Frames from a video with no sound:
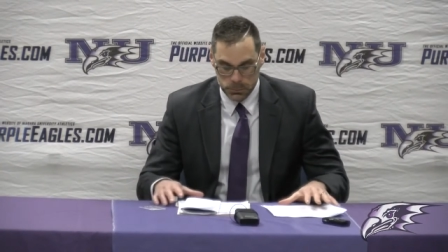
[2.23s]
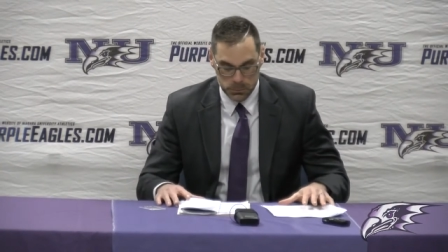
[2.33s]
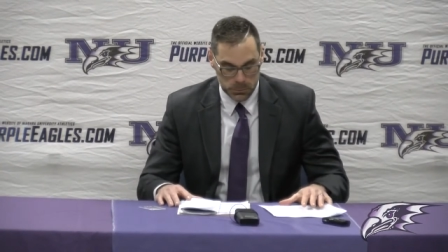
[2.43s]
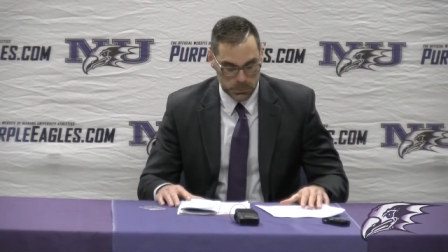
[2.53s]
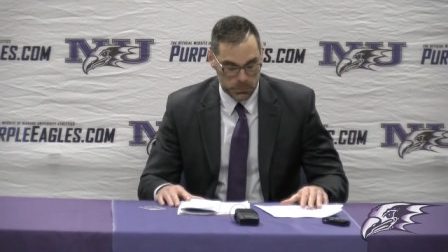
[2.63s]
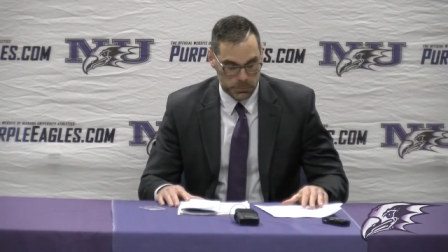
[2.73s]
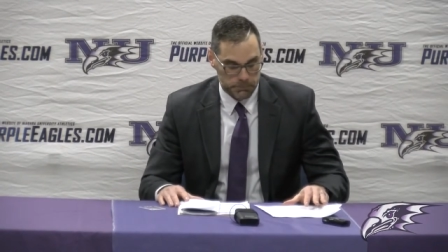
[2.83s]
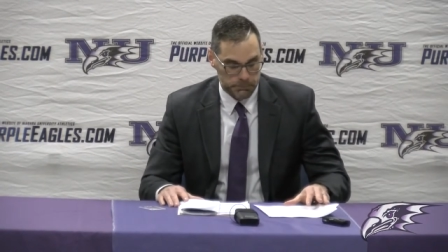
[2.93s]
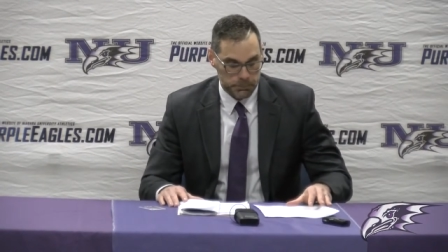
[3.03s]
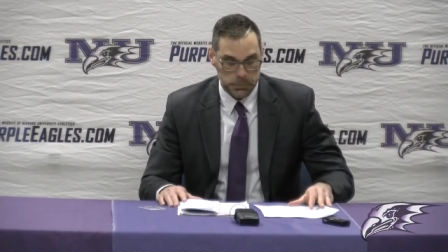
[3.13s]
I'm going to open it
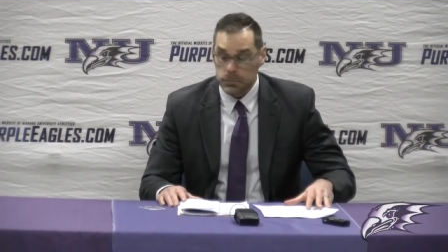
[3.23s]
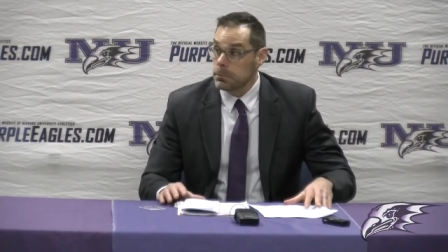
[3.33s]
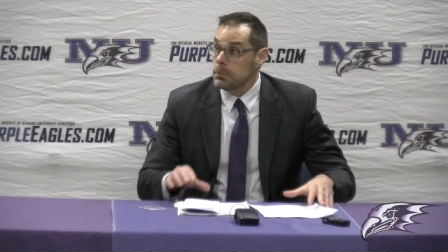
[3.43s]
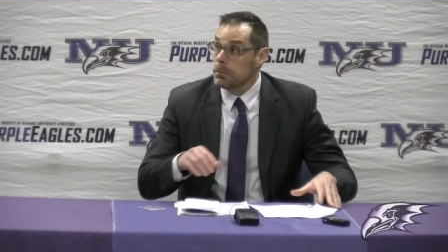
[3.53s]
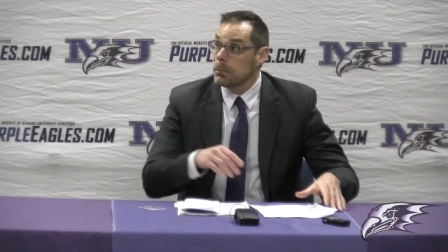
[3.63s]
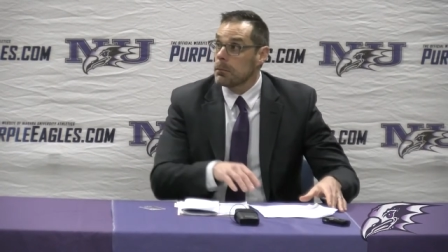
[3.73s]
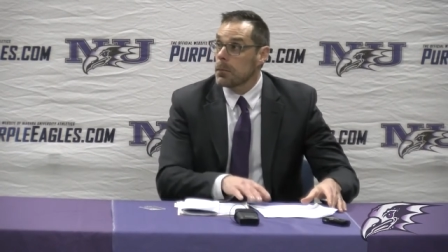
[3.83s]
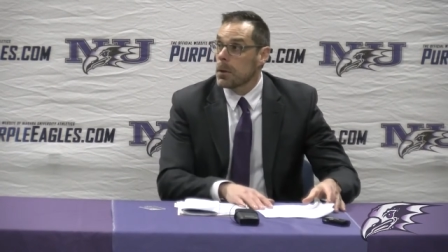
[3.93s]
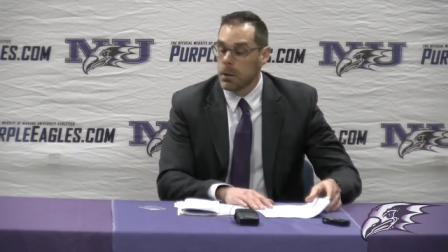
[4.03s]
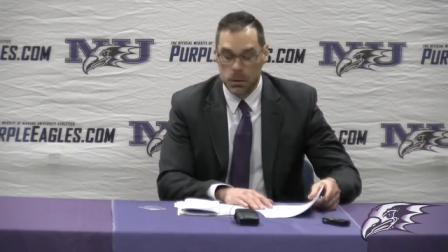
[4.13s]
up for his
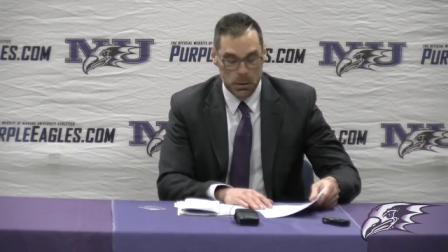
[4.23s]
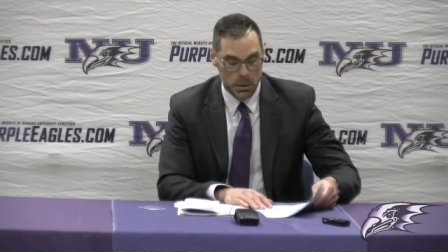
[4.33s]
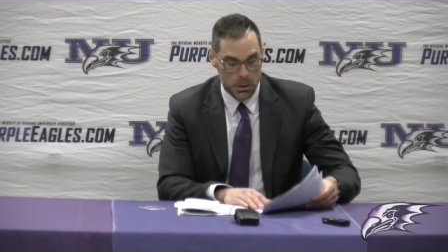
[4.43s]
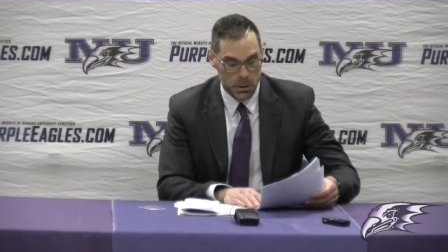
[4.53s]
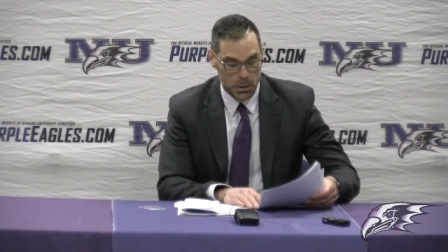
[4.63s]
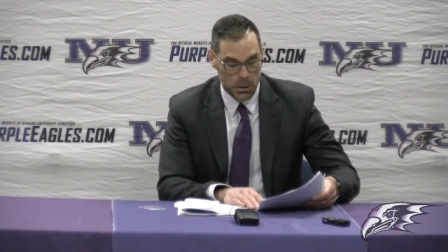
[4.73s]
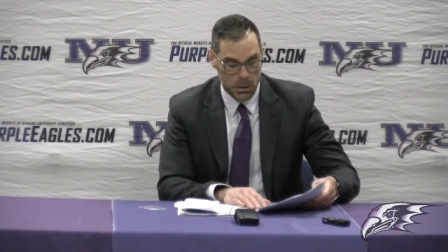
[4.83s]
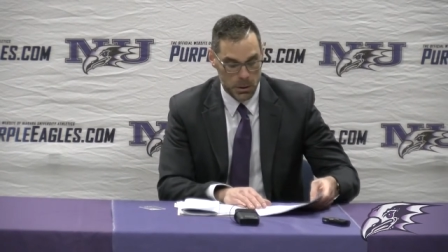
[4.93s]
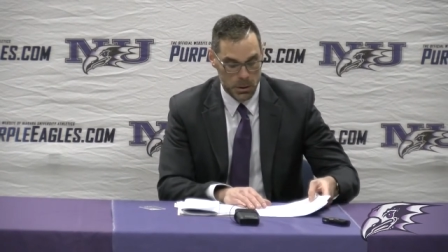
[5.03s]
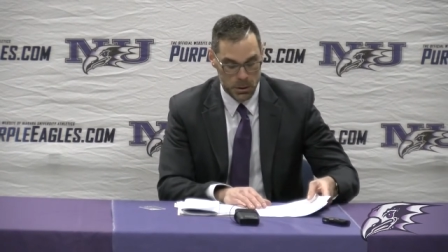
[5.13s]
uh, first thoughts,
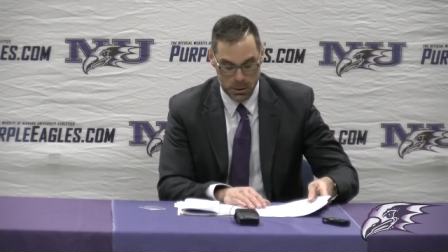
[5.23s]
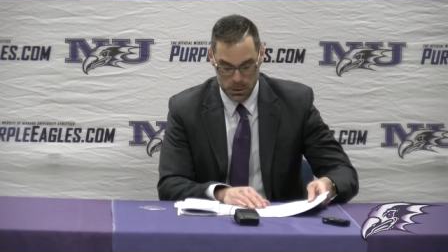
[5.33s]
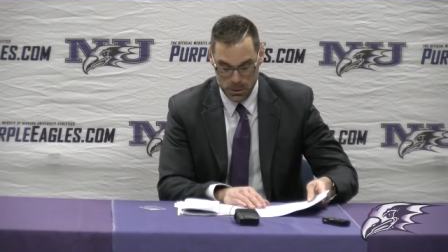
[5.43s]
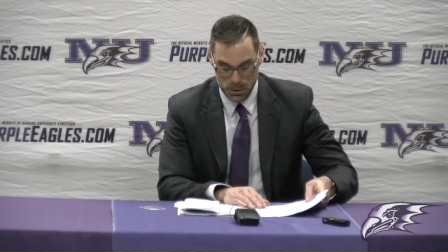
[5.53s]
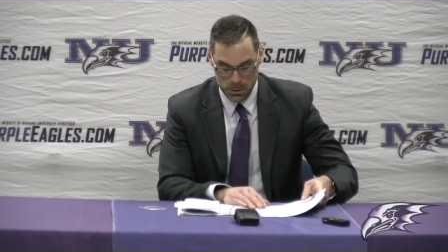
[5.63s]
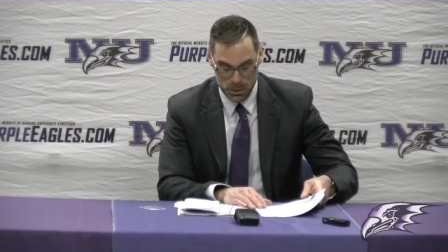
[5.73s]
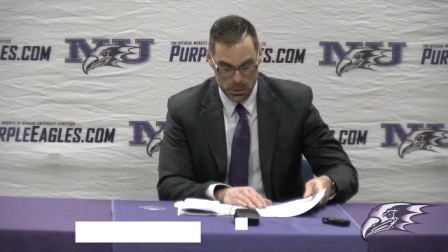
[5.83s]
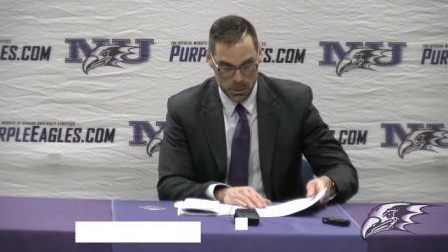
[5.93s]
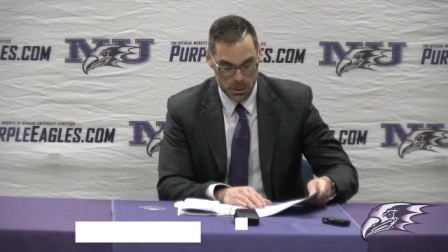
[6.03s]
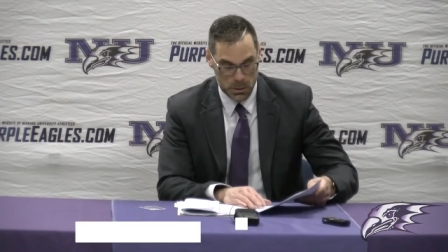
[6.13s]
and then we'll do some
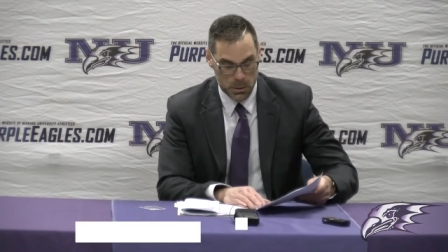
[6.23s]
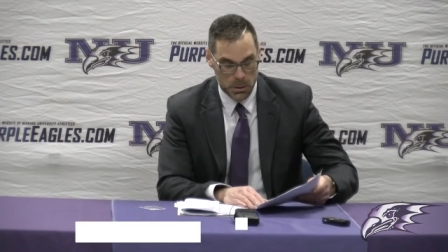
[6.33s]
questions.